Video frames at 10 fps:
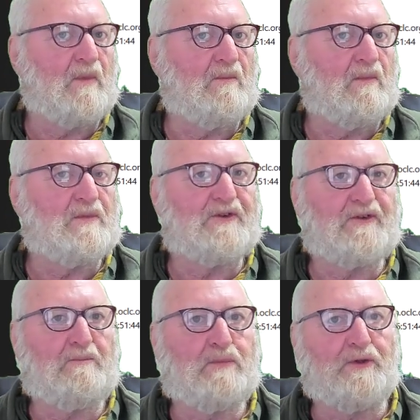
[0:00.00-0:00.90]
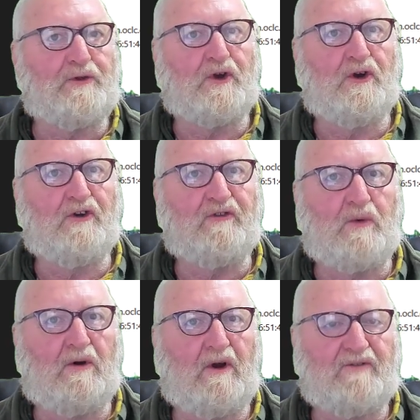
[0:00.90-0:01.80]
just put your cursor
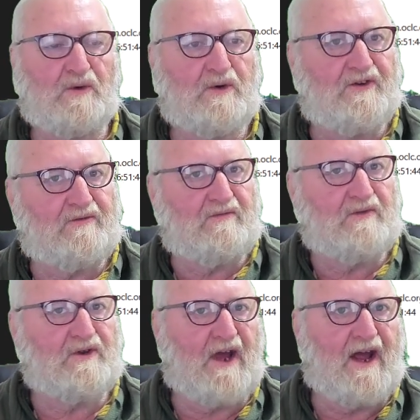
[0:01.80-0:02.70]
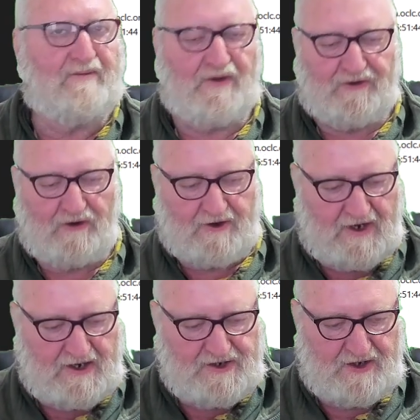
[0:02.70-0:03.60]
wherever you wish to have the
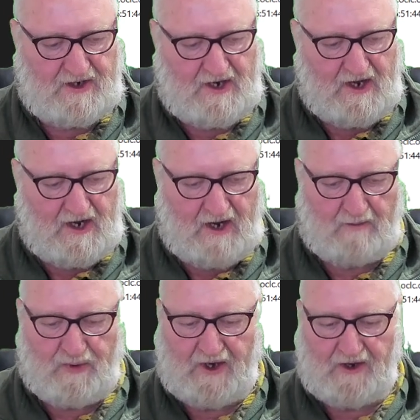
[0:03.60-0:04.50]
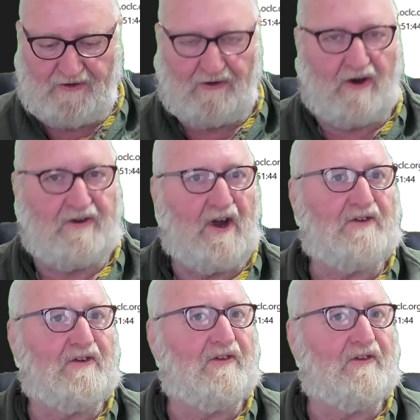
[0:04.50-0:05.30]
citation and bring in a citation.